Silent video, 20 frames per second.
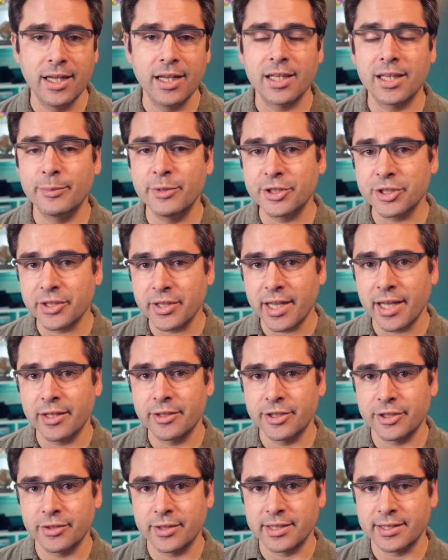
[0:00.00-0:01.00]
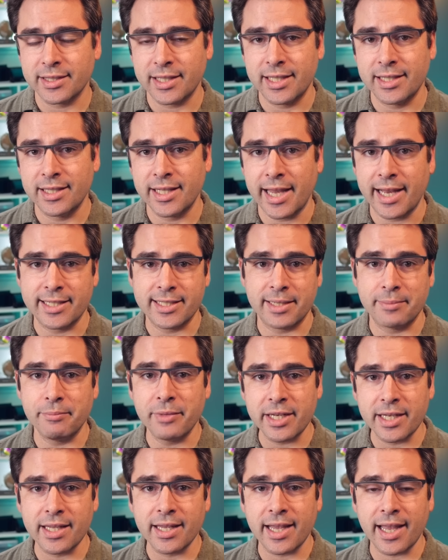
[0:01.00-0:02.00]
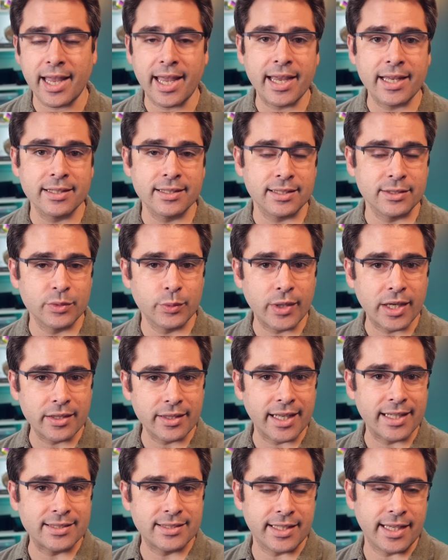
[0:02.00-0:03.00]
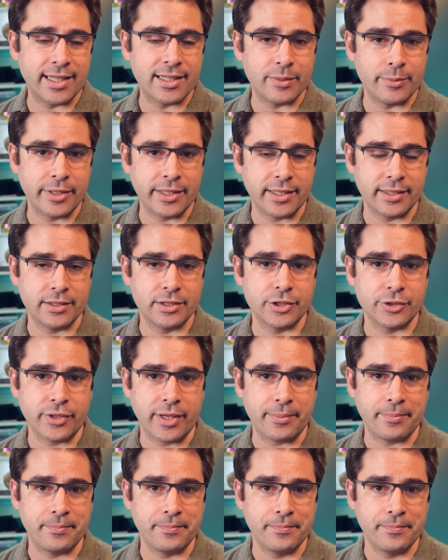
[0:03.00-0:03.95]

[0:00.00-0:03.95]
Let me show you how to do this in the ATEM Mini and as well as the ATEM Mini Extreme.